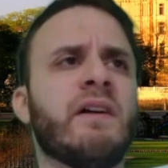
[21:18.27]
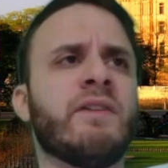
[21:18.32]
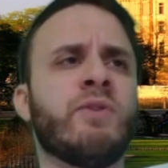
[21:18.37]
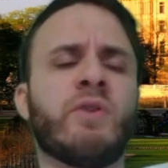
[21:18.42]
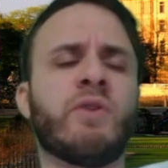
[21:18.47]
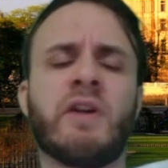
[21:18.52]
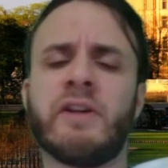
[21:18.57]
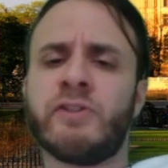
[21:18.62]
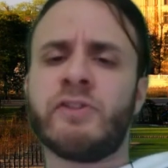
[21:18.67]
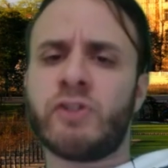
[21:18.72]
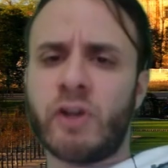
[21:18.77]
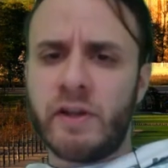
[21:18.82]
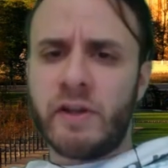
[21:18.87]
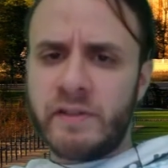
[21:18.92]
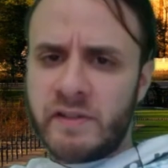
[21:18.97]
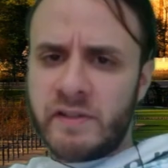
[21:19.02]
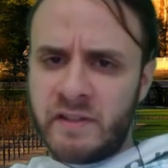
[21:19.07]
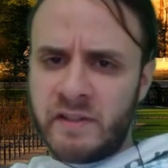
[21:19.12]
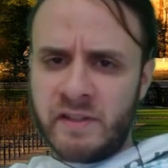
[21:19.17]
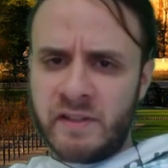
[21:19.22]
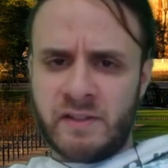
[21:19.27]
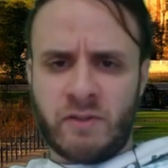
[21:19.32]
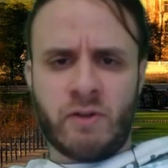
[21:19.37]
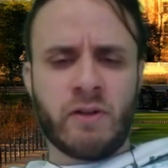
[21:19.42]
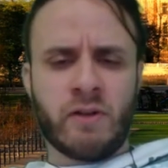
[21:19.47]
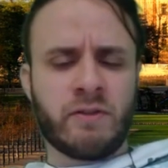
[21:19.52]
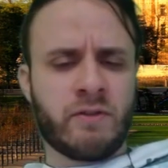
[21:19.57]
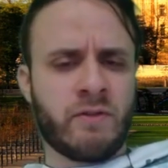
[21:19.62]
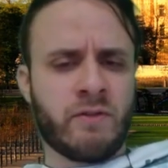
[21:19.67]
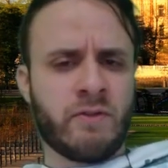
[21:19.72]
You can join the
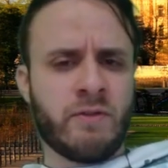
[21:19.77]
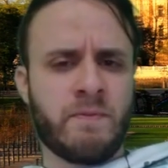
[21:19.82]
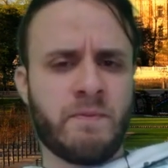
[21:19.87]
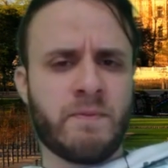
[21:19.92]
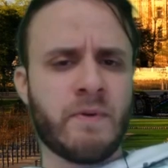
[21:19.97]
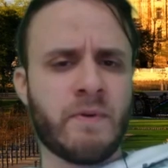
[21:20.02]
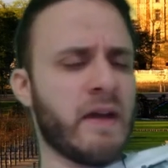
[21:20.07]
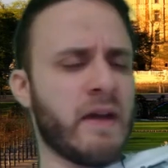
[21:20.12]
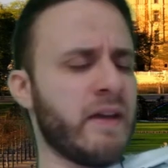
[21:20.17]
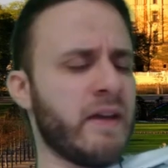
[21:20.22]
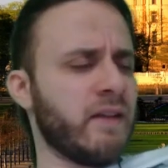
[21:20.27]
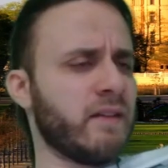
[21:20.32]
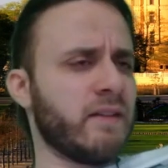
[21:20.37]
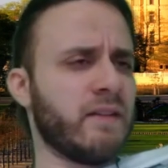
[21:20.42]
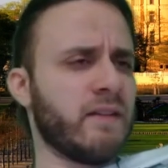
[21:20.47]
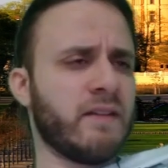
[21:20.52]
Discord group, right?